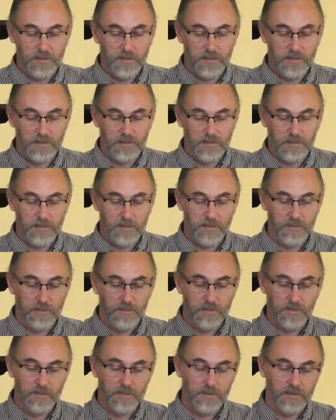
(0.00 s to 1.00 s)

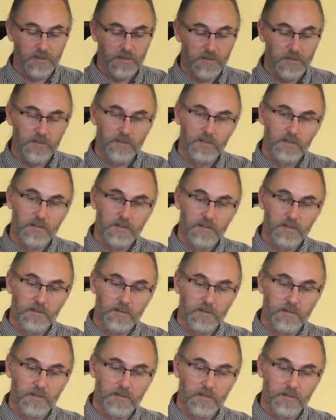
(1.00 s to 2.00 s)

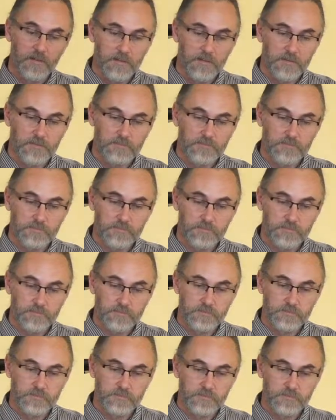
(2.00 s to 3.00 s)

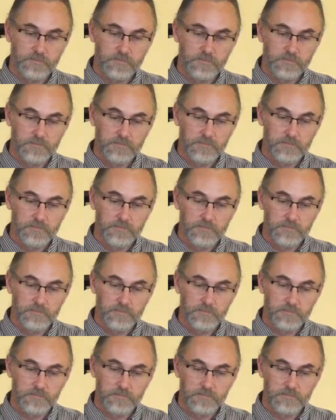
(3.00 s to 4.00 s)

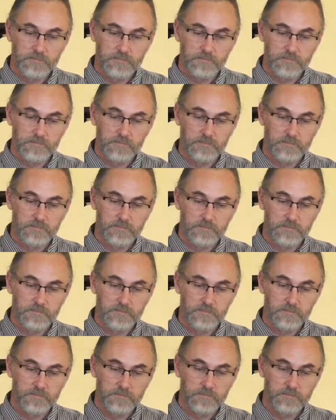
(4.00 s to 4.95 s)
This person isn't speaking.